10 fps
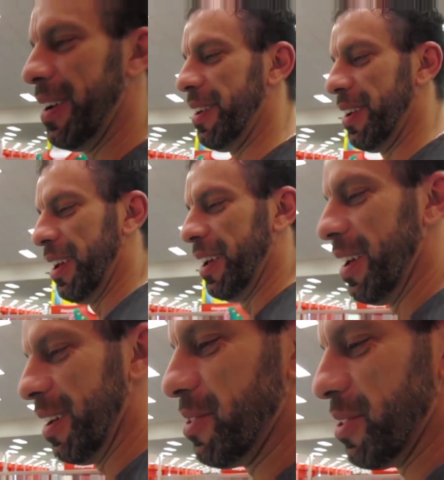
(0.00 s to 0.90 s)

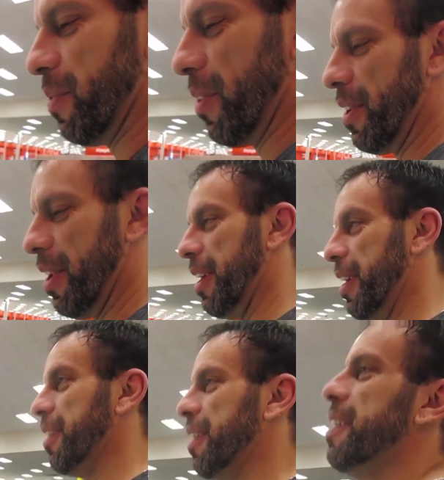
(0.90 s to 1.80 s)
I'm so partied
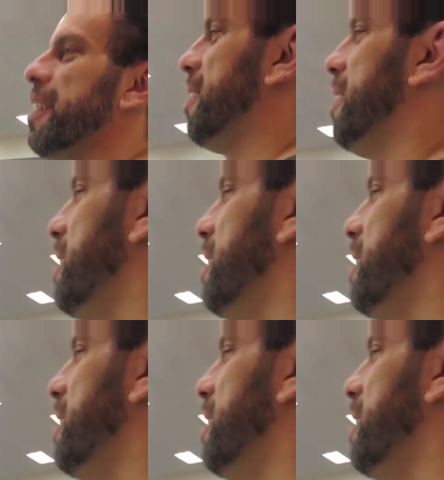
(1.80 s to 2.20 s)
out.